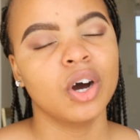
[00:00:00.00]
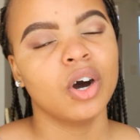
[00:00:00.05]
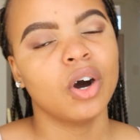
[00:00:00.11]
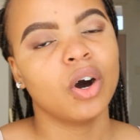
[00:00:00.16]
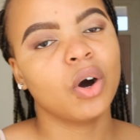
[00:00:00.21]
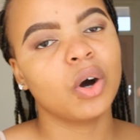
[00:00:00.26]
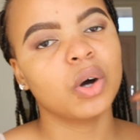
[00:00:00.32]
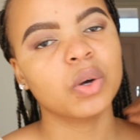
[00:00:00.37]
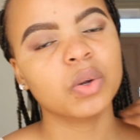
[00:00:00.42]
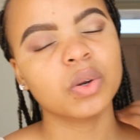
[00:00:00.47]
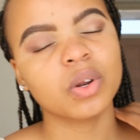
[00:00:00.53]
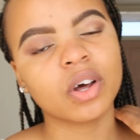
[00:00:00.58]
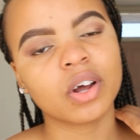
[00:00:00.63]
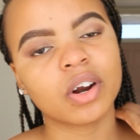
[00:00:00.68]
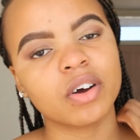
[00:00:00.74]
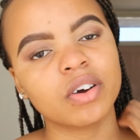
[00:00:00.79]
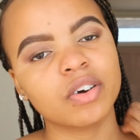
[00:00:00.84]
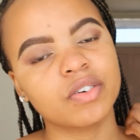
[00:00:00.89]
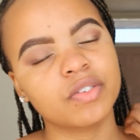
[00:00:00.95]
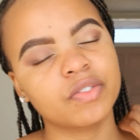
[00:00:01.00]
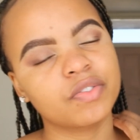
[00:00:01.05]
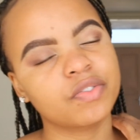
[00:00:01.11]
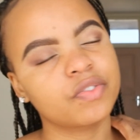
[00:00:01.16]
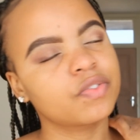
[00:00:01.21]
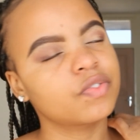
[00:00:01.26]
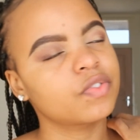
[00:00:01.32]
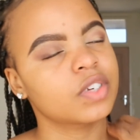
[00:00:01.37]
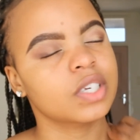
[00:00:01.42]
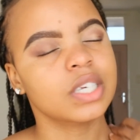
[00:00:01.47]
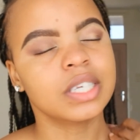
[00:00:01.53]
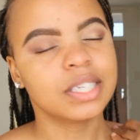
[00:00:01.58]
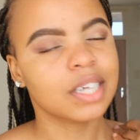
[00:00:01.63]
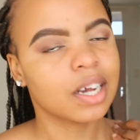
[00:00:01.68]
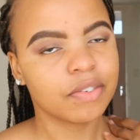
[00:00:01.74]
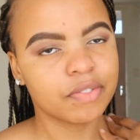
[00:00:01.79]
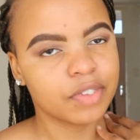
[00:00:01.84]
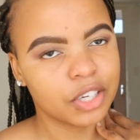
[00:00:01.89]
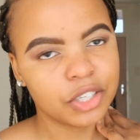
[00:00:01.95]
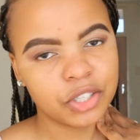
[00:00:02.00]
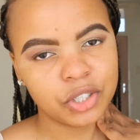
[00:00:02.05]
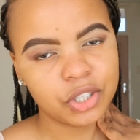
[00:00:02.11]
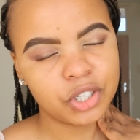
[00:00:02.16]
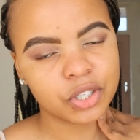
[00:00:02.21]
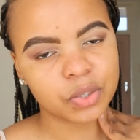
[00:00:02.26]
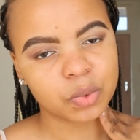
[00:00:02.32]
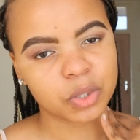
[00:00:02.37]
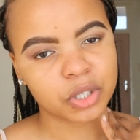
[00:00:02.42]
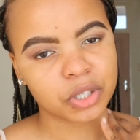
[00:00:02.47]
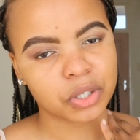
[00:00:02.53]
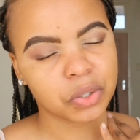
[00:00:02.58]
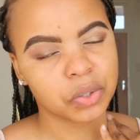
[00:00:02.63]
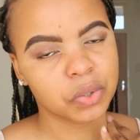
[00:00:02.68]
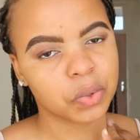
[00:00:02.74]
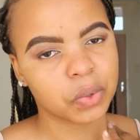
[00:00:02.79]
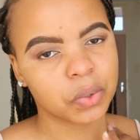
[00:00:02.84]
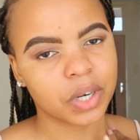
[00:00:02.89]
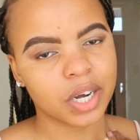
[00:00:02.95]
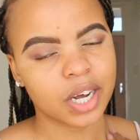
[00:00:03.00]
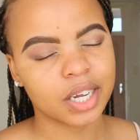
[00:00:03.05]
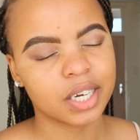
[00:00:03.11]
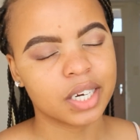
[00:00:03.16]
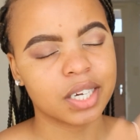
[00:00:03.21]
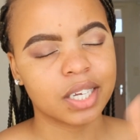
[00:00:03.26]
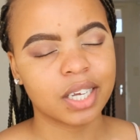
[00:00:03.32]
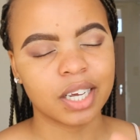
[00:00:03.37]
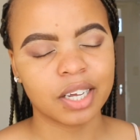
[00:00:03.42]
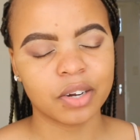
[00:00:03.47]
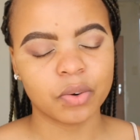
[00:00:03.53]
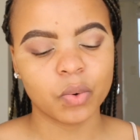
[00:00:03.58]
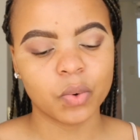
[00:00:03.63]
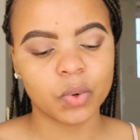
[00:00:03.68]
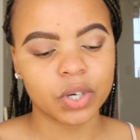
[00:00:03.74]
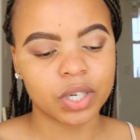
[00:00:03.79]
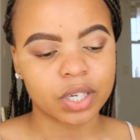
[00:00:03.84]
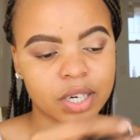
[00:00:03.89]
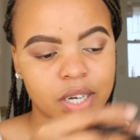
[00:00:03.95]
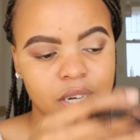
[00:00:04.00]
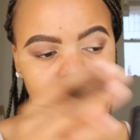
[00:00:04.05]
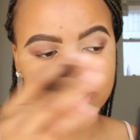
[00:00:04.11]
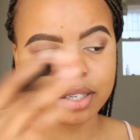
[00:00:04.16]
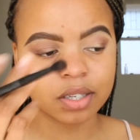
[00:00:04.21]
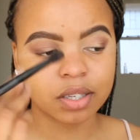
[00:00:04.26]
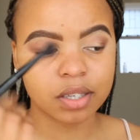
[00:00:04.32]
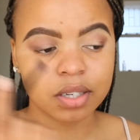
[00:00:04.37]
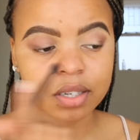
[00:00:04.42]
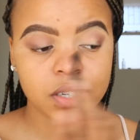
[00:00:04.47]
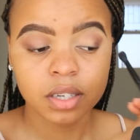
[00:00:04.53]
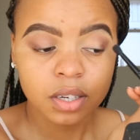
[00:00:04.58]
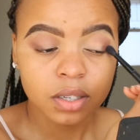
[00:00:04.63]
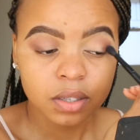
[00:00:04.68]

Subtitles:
a whole lot of stuff that you just want to store and get organized. So